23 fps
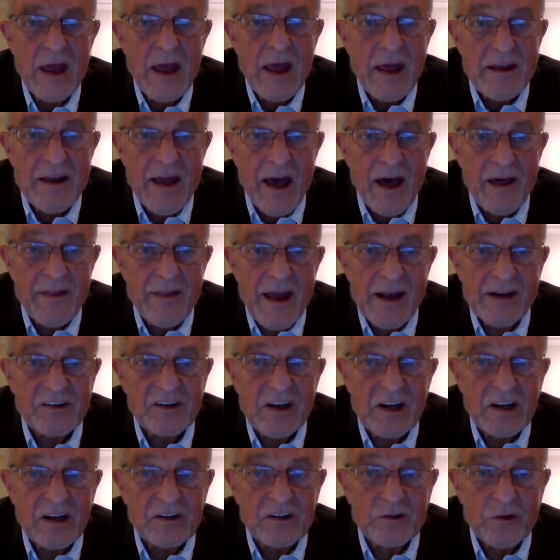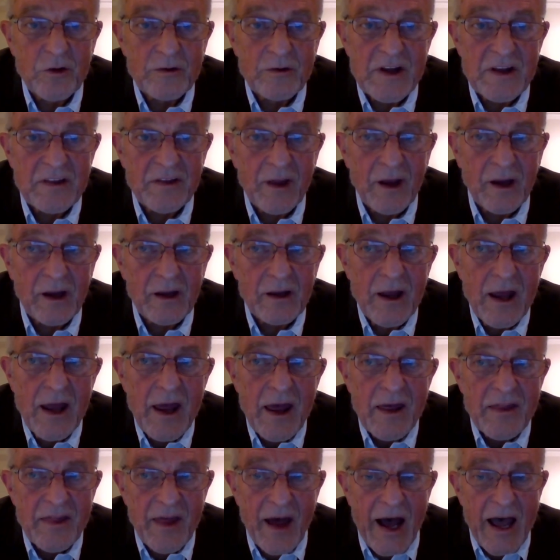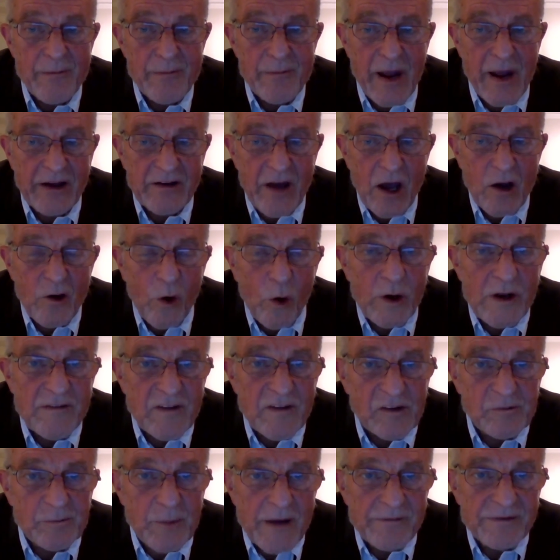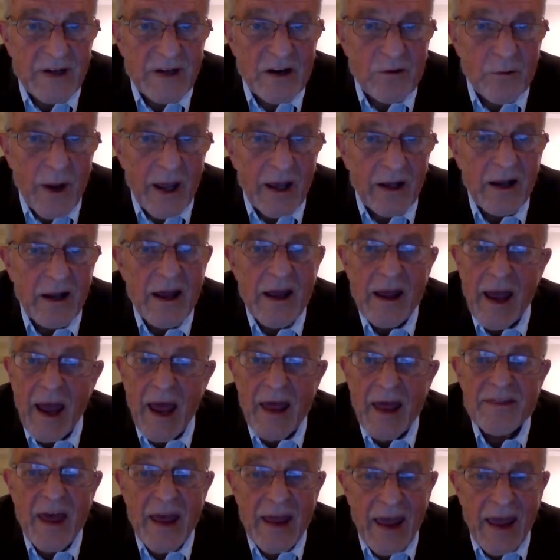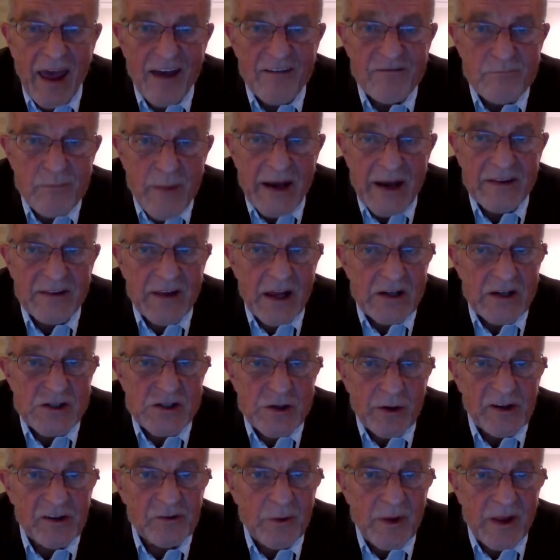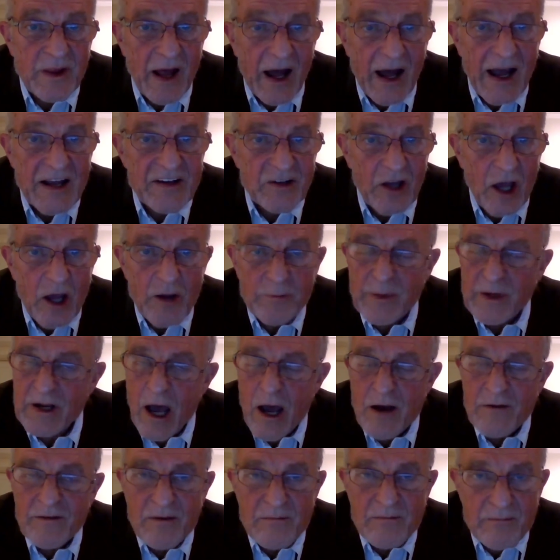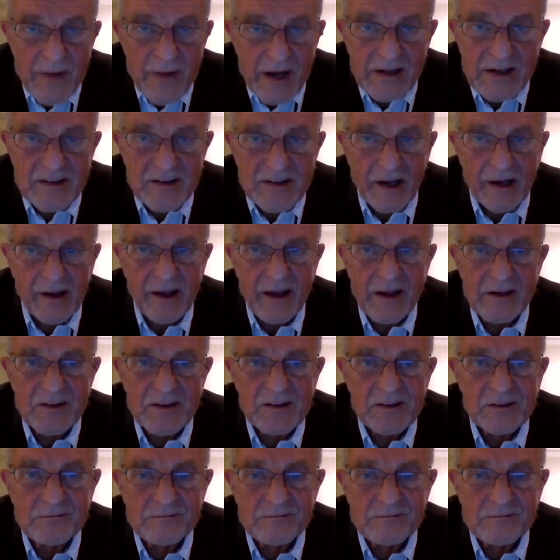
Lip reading: Now, that's an extraordinary thing. The IMA know all of this perfectly well, and they have made their choice with eyes open over many decades.